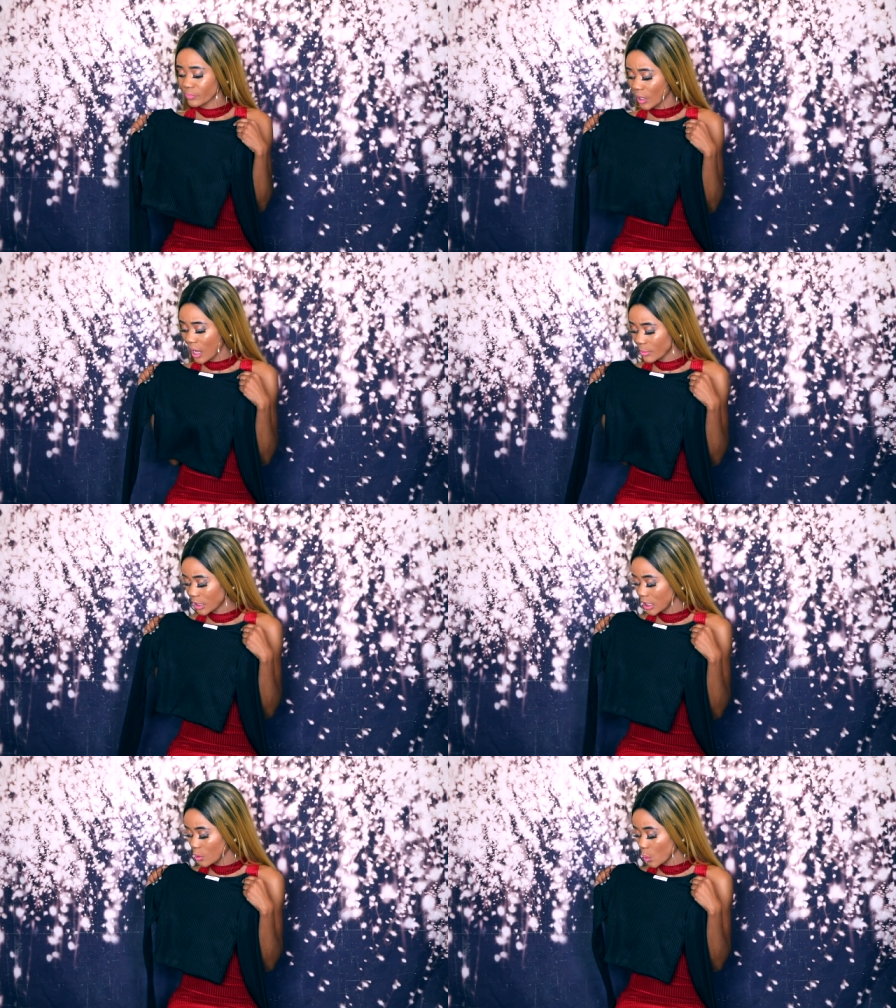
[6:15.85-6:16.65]
How
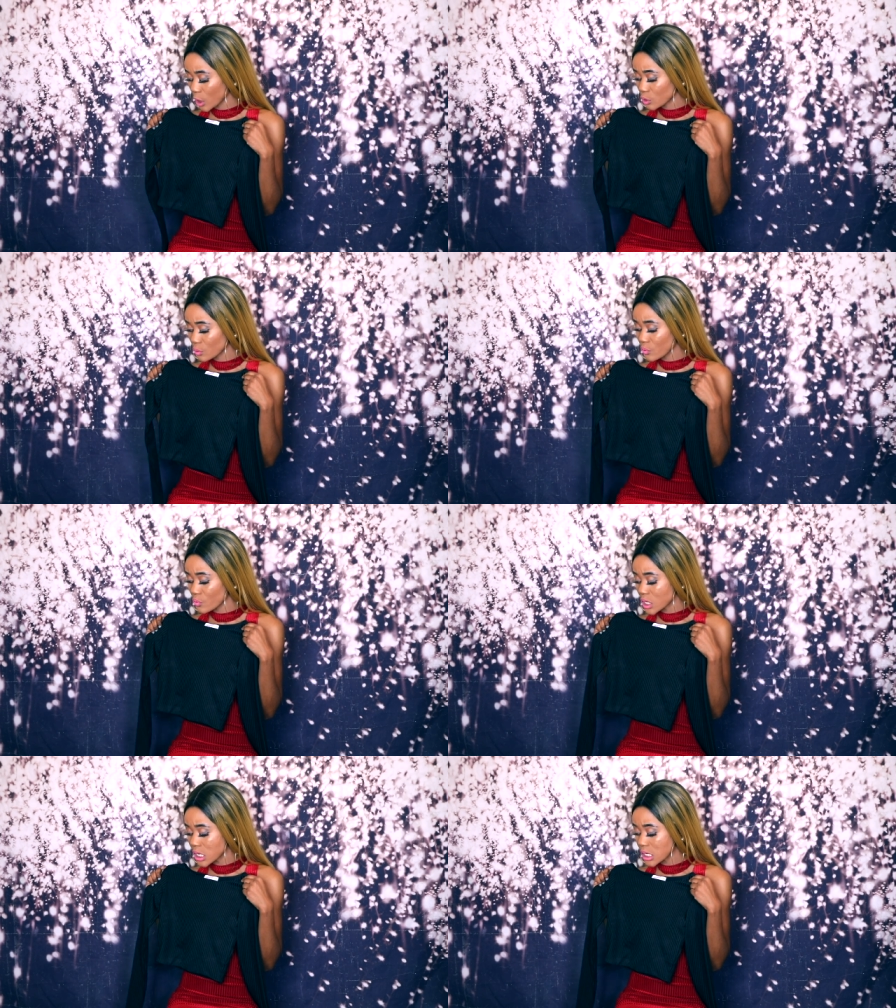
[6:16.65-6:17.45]
many? One, two, three.
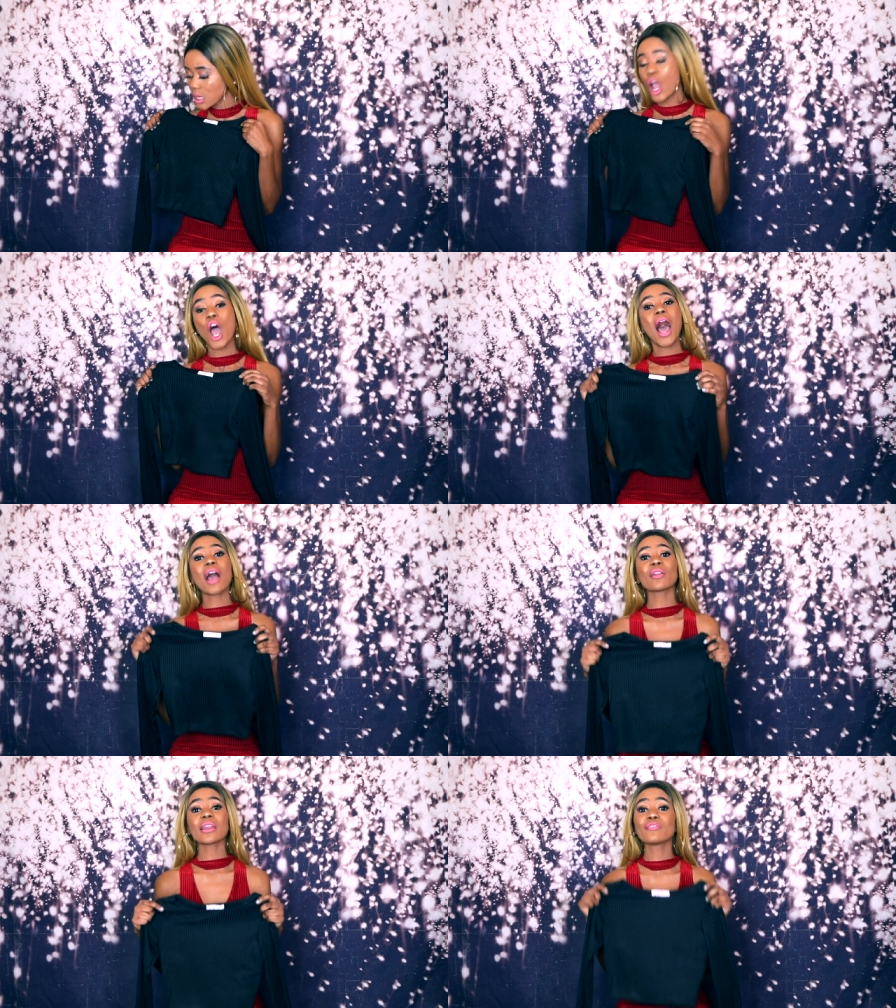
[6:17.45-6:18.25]
I
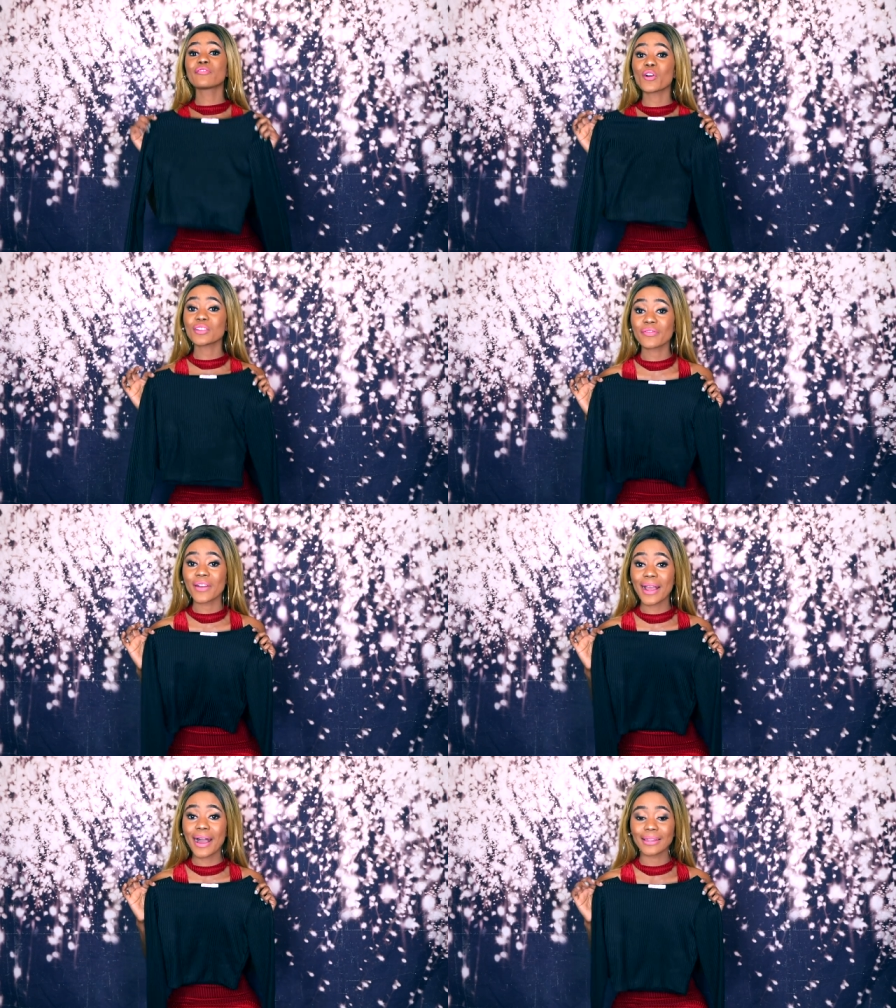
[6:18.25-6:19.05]
got it in four
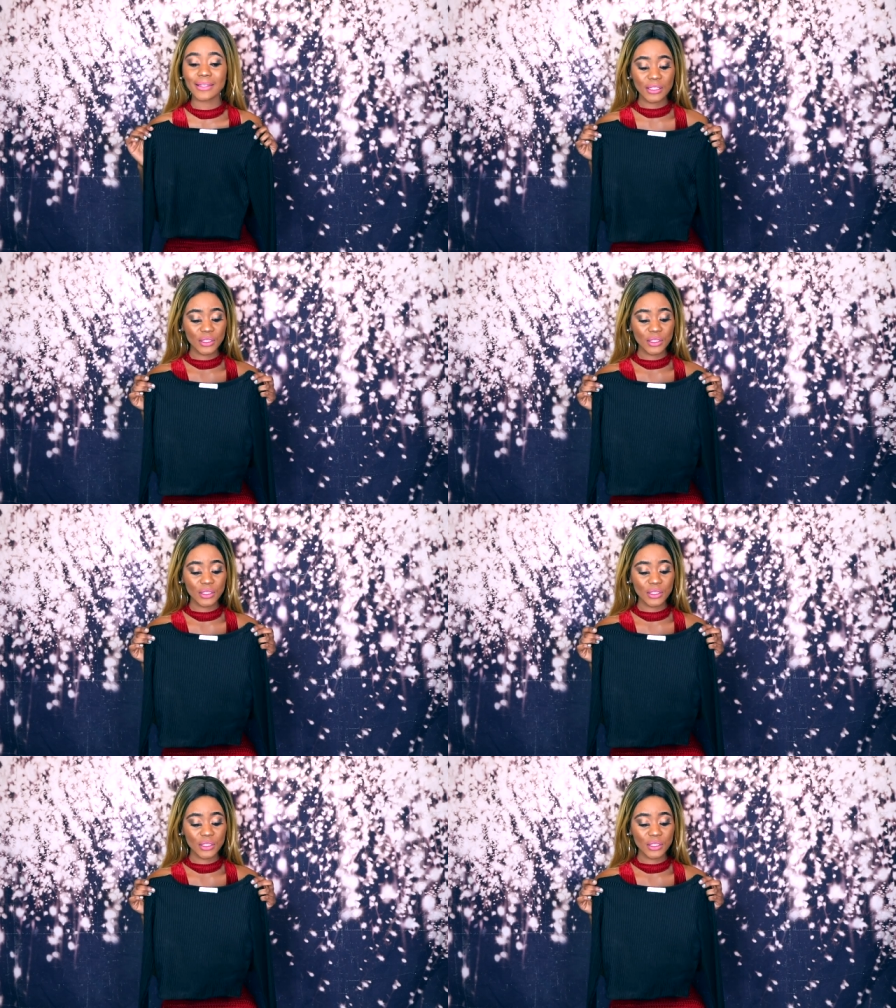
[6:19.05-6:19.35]
different colors.